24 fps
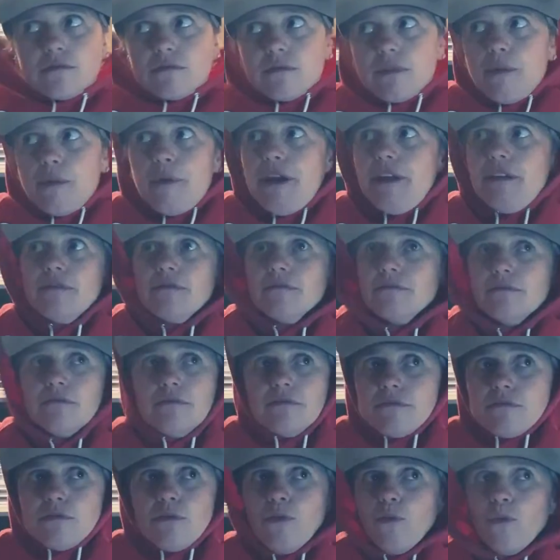I mean,
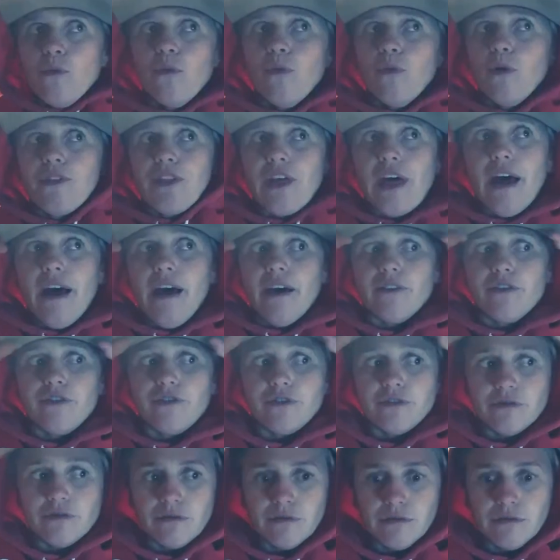what the F?